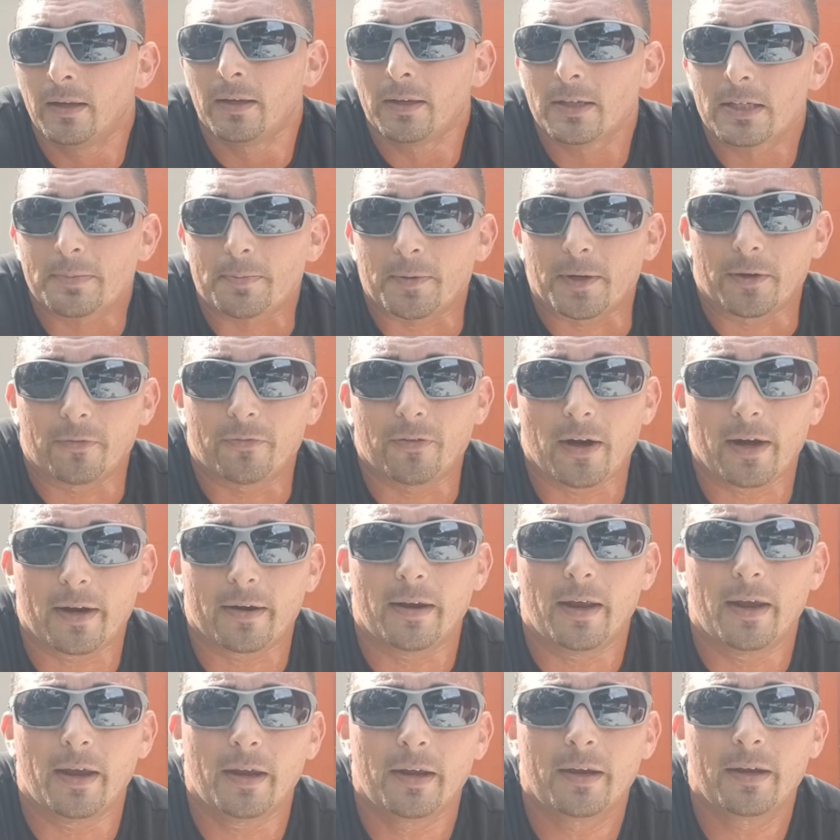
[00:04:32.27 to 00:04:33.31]
It's pretty
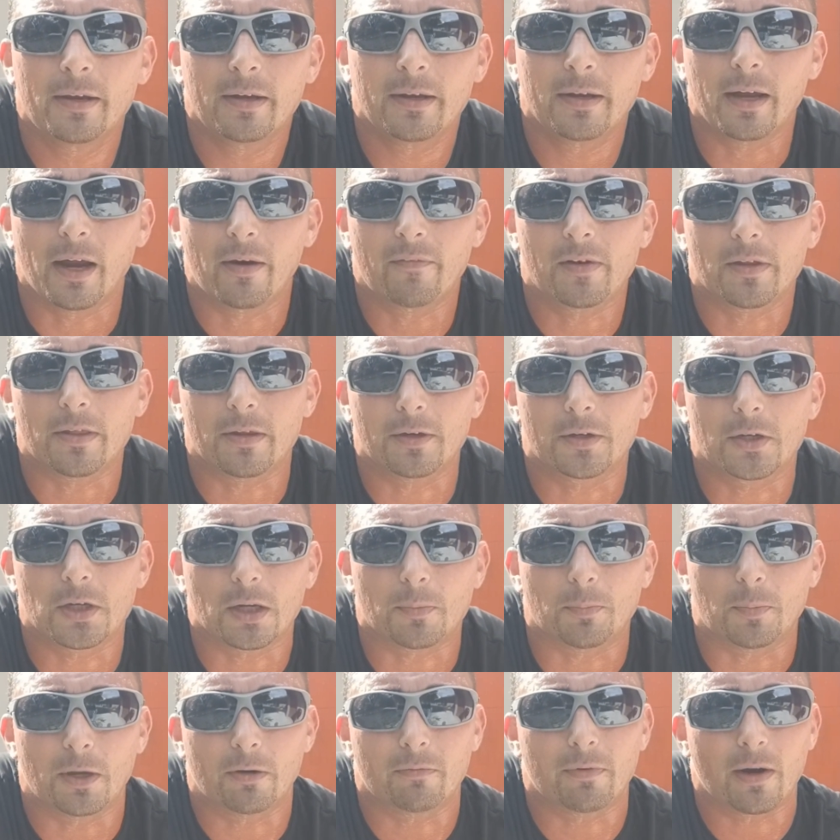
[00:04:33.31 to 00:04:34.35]
fun. Everything
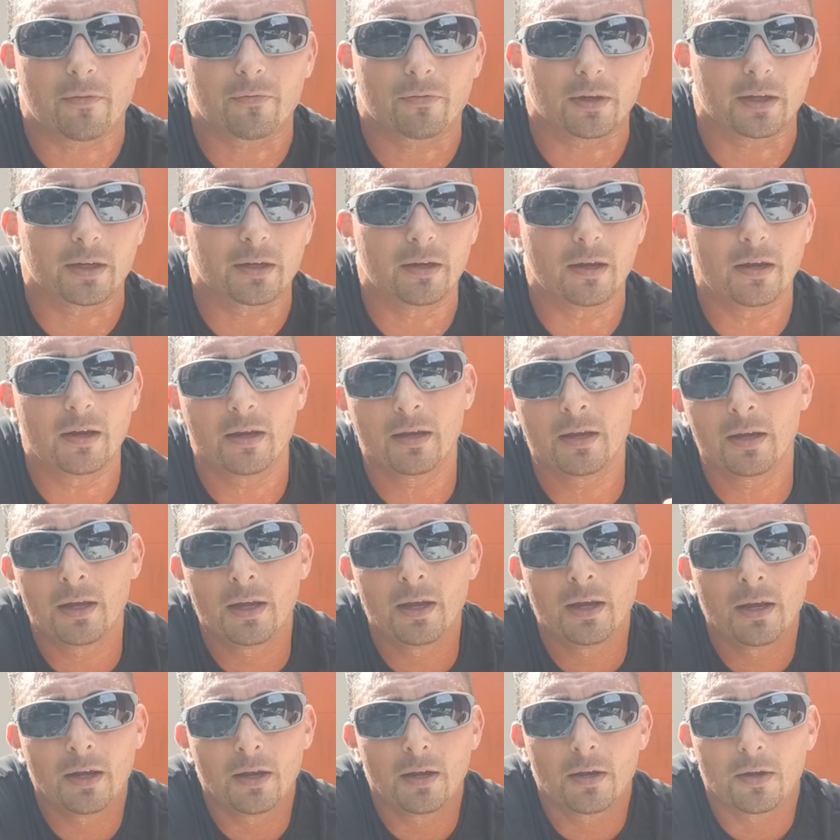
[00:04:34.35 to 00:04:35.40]
took me roughly
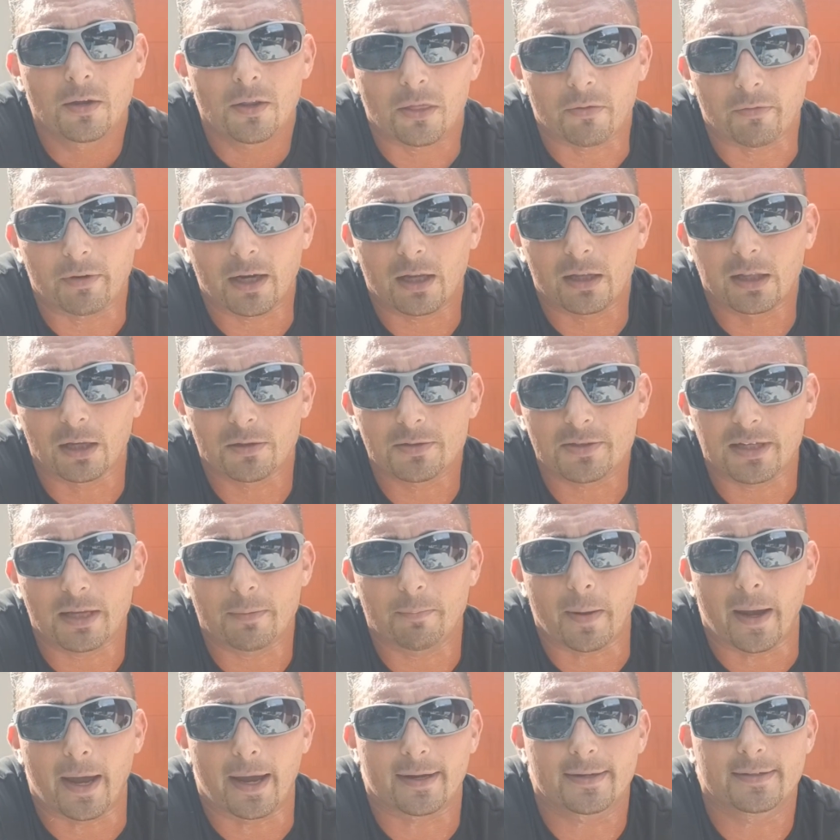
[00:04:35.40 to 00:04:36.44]
3 closely
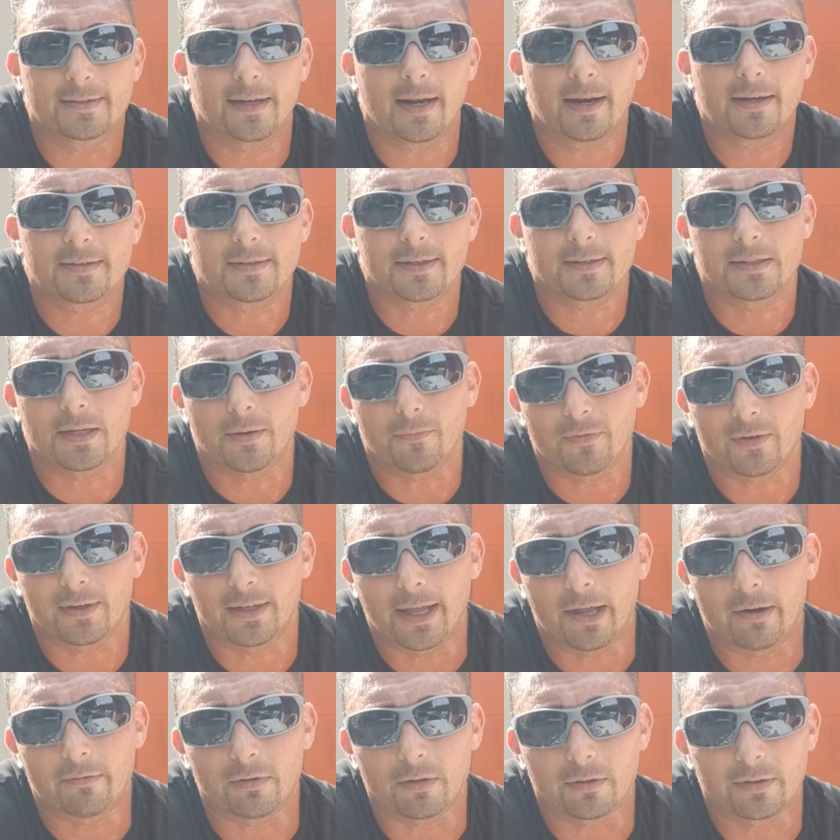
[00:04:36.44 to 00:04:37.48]
packed sets, except for
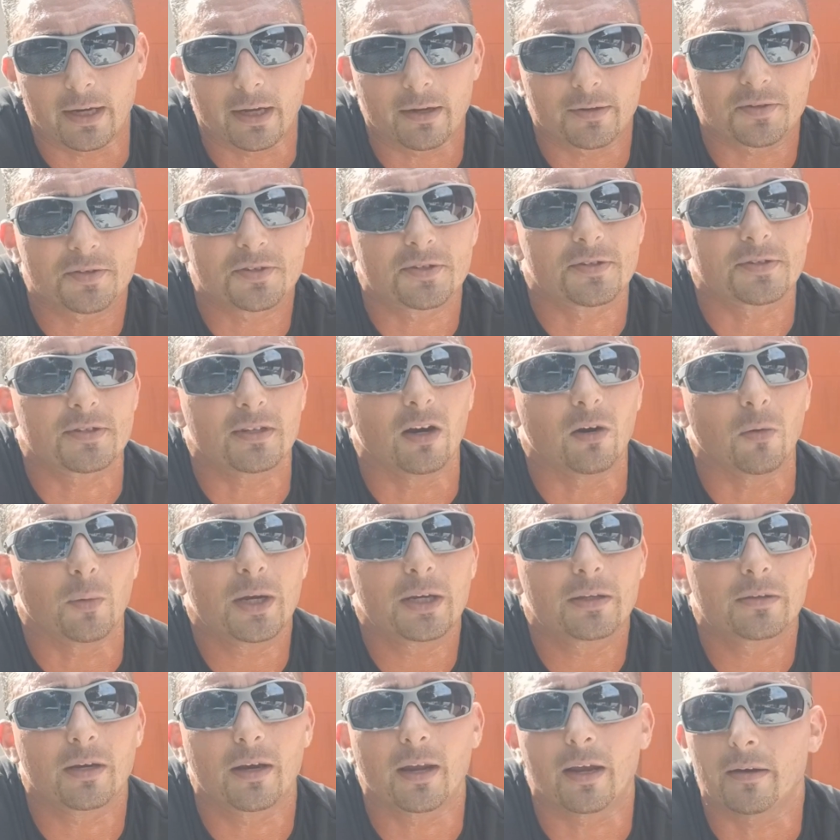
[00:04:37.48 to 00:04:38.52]
lateral delts, just a little
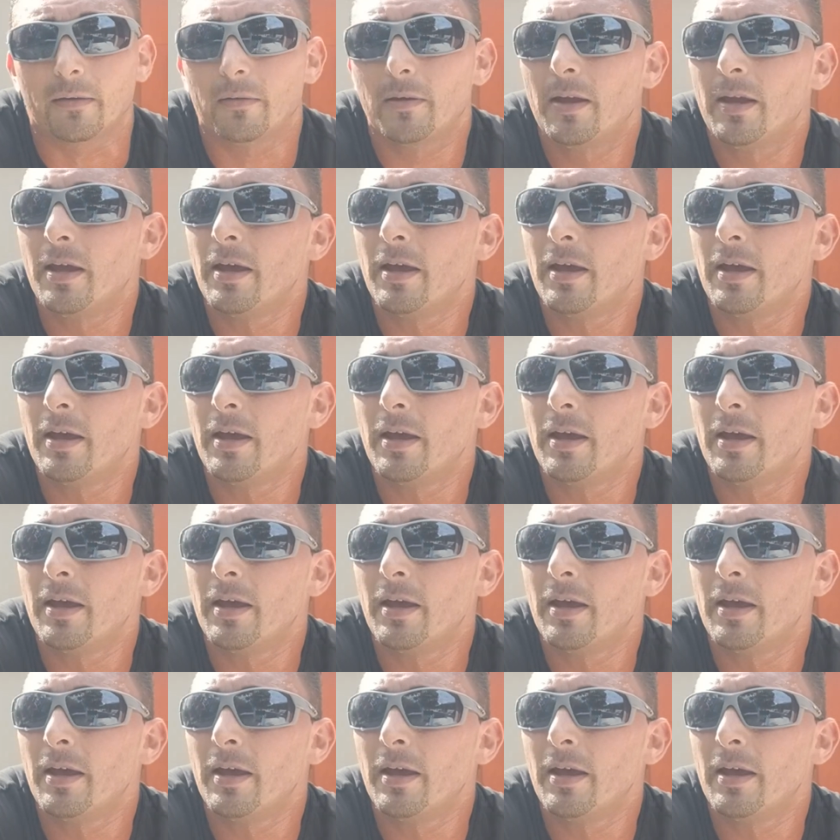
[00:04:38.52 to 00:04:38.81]
weak today.